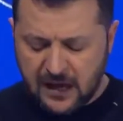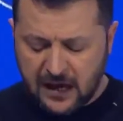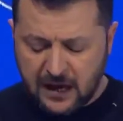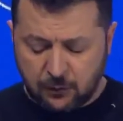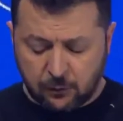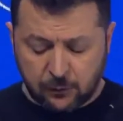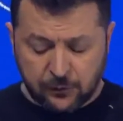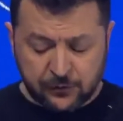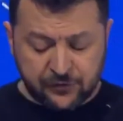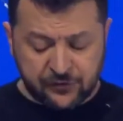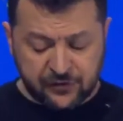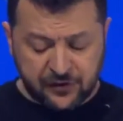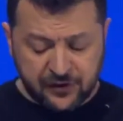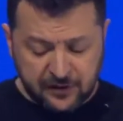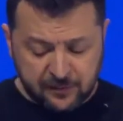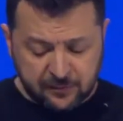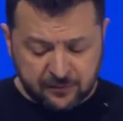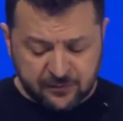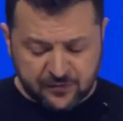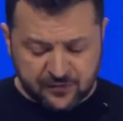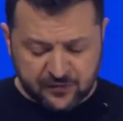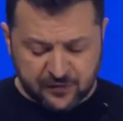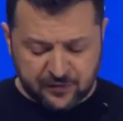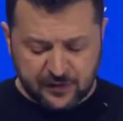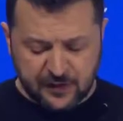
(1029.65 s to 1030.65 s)
our
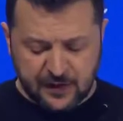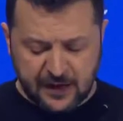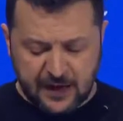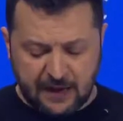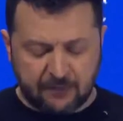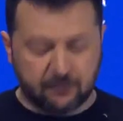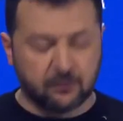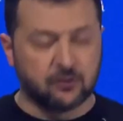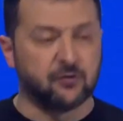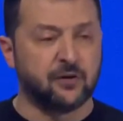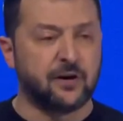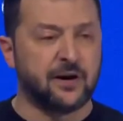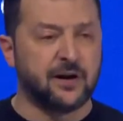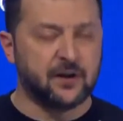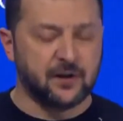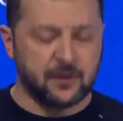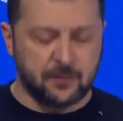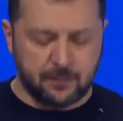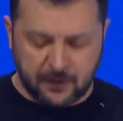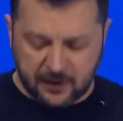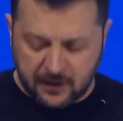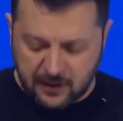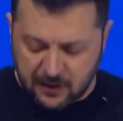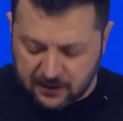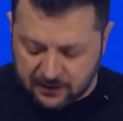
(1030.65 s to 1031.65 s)
teams have
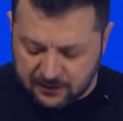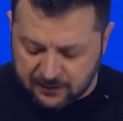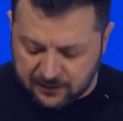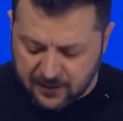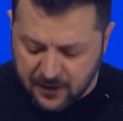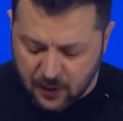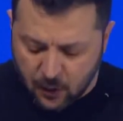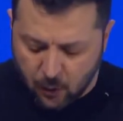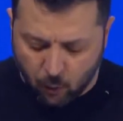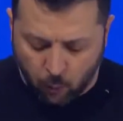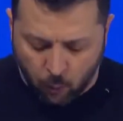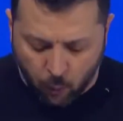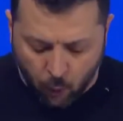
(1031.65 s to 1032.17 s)
already begun